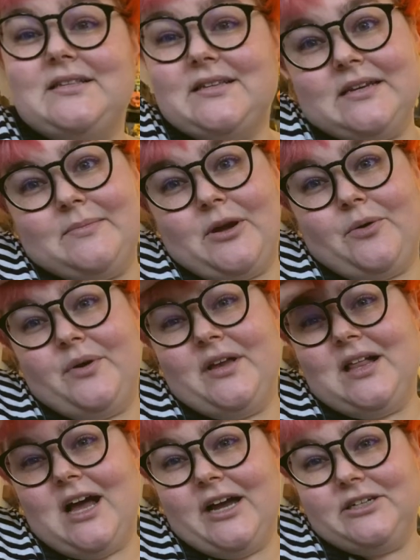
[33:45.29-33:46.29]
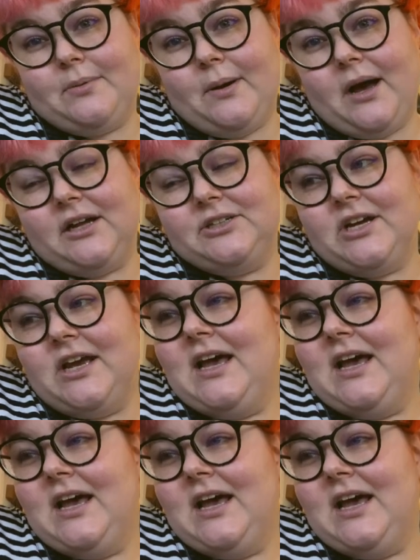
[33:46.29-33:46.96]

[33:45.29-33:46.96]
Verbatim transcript: It's gonna be a real hodgepodge,